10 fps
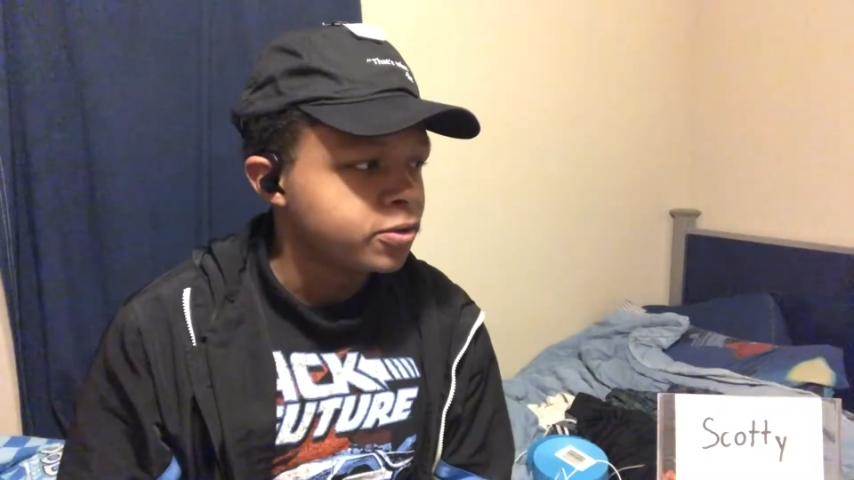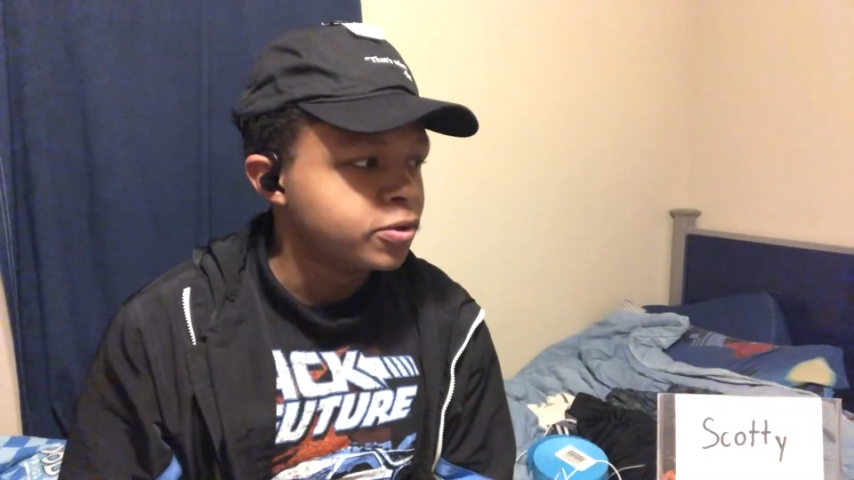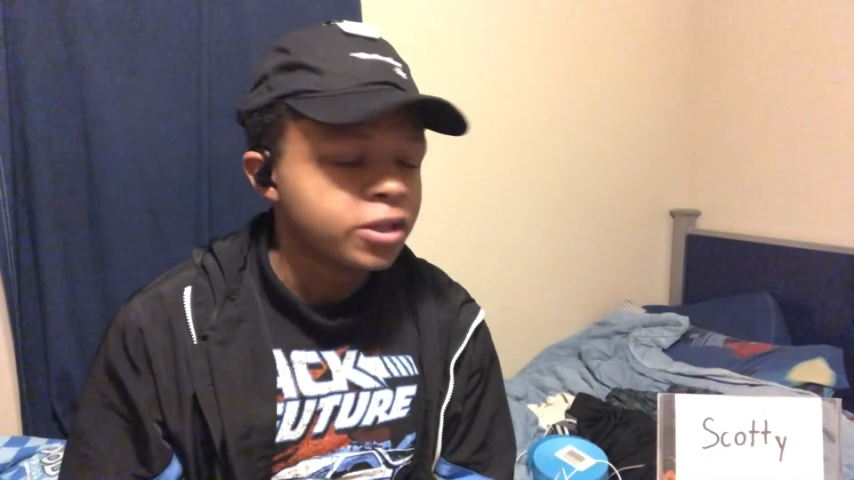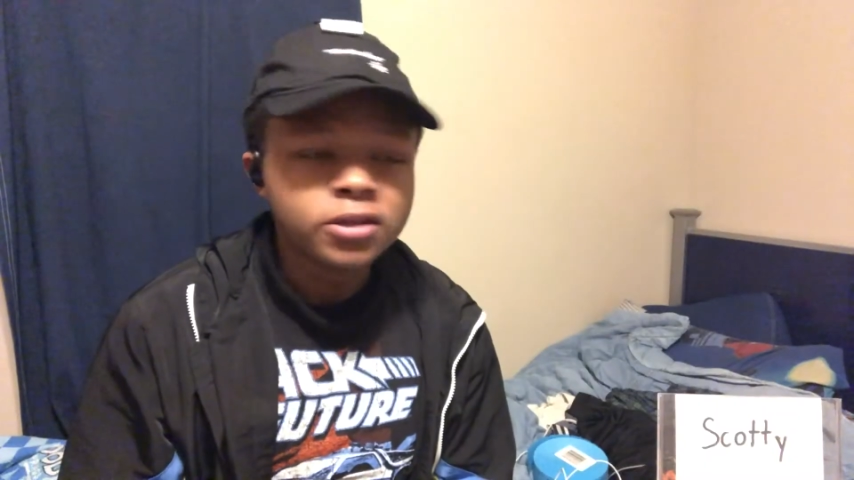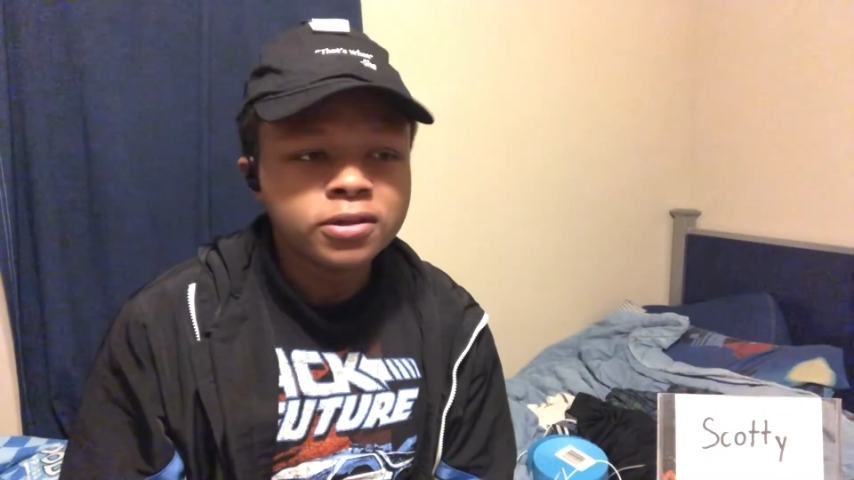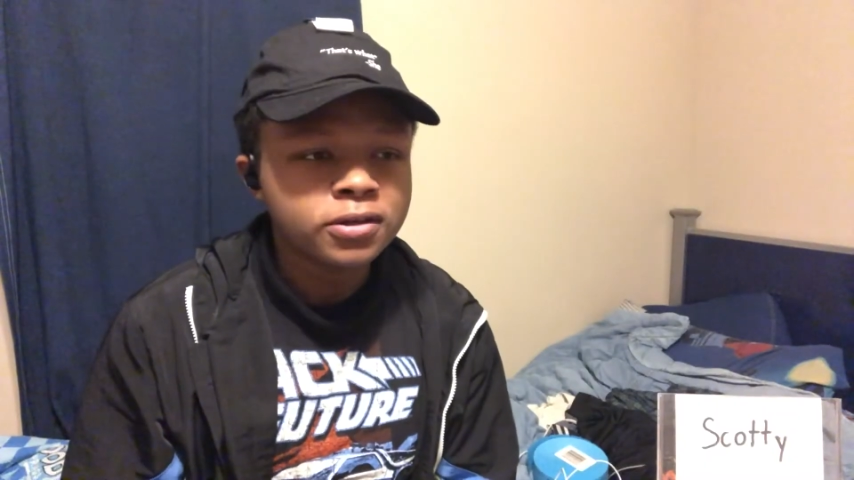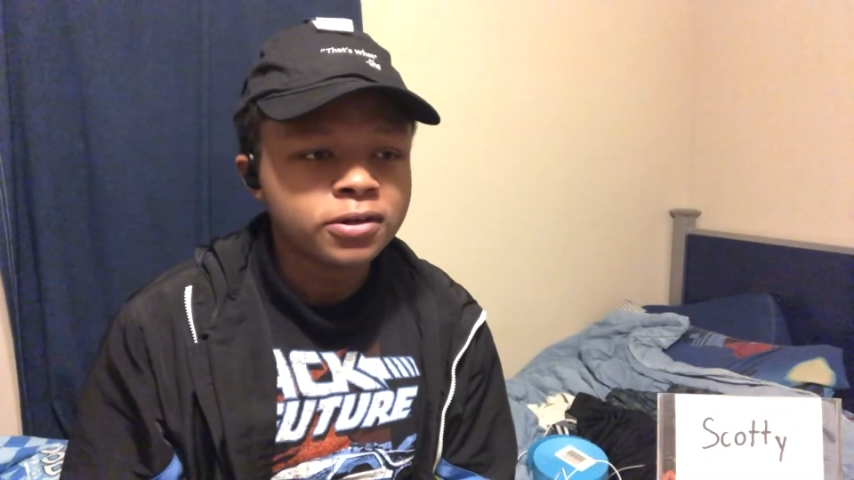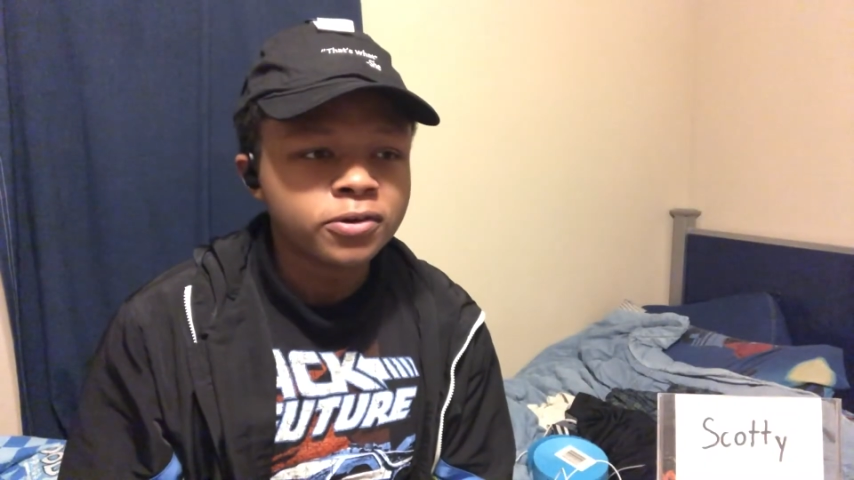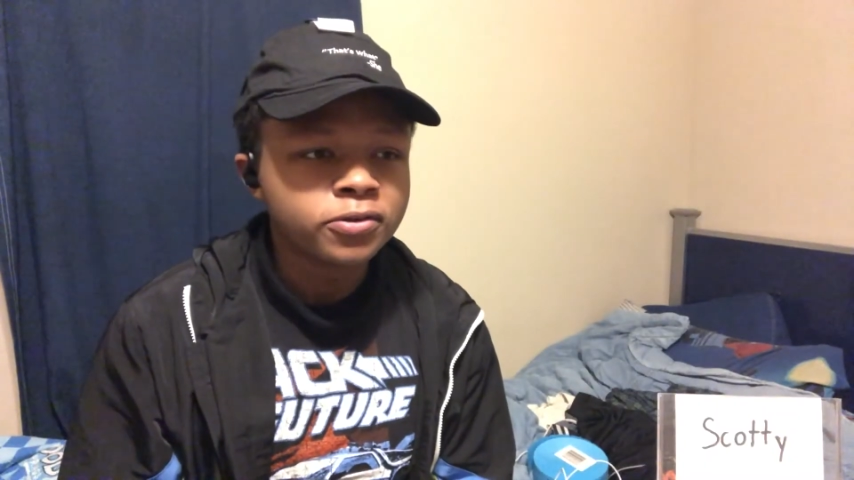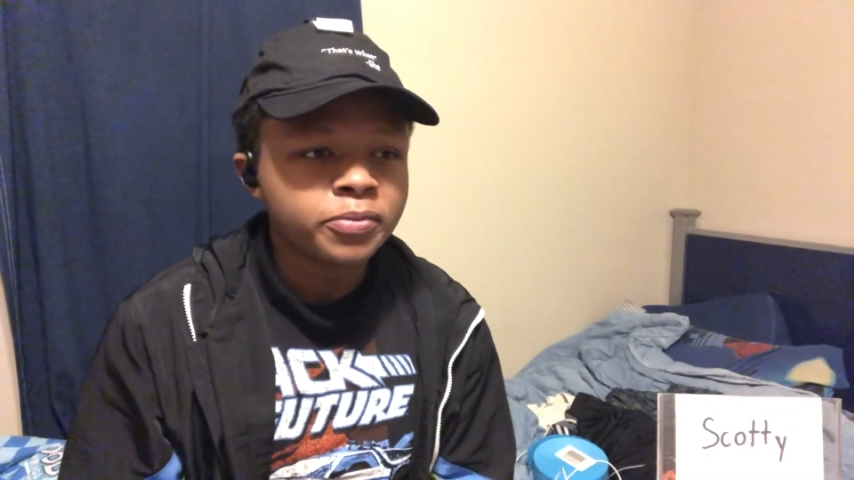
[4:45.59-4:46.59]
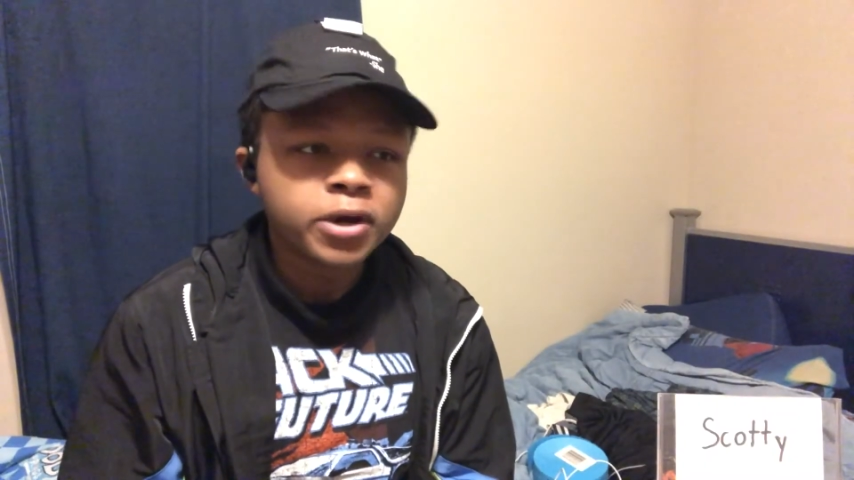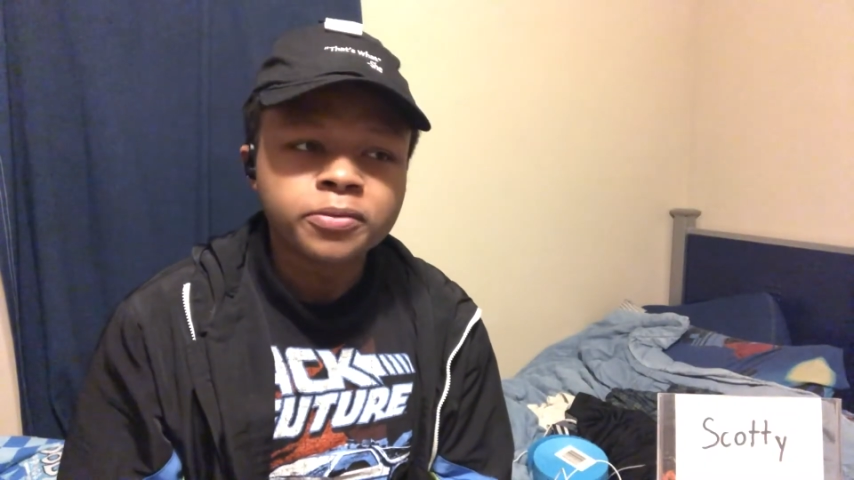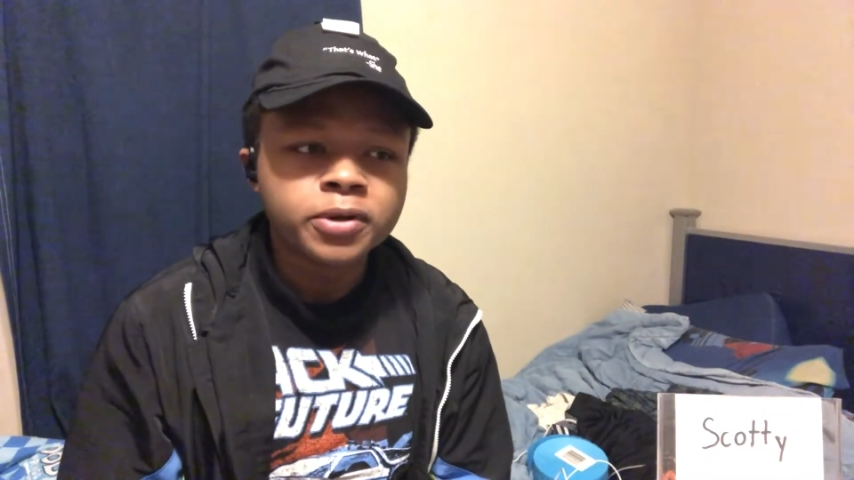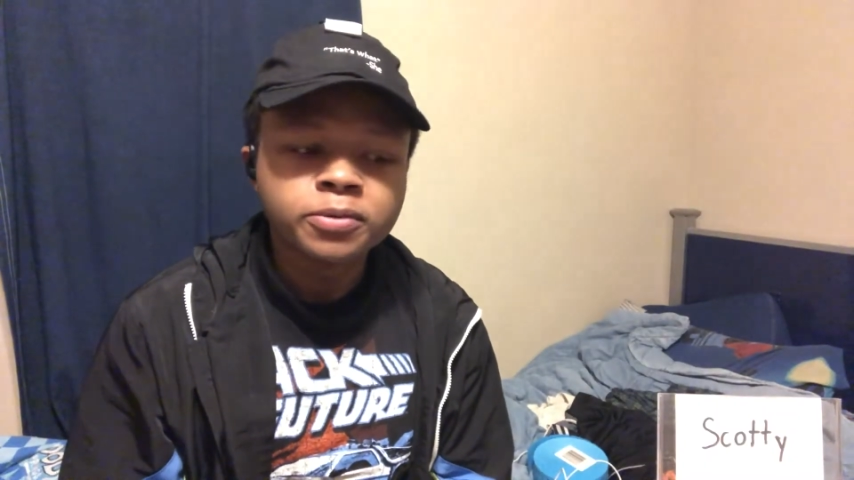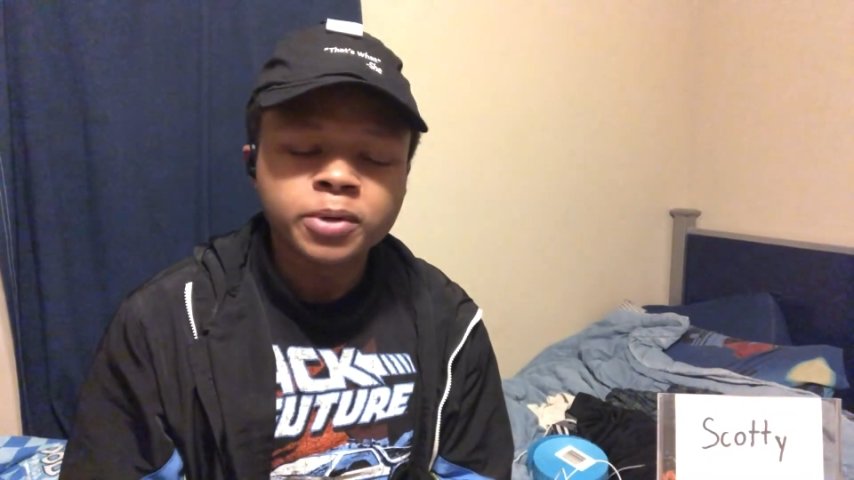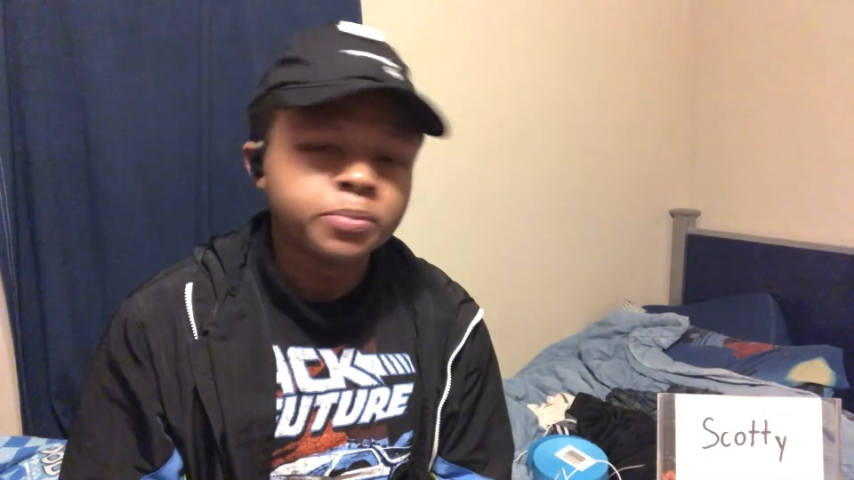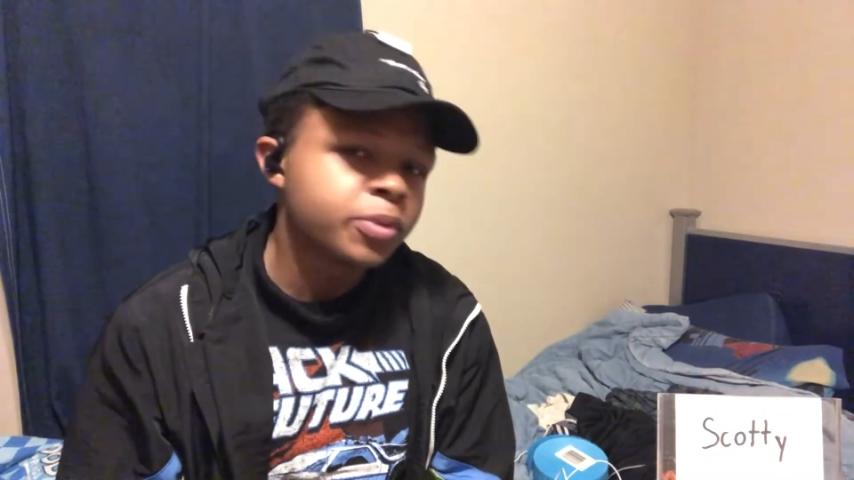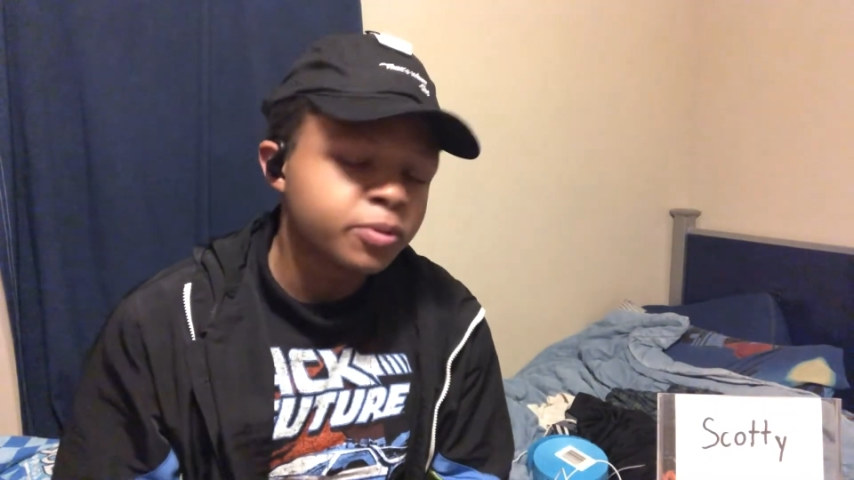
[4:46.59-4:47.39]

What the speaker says: did, you know, the bare minimum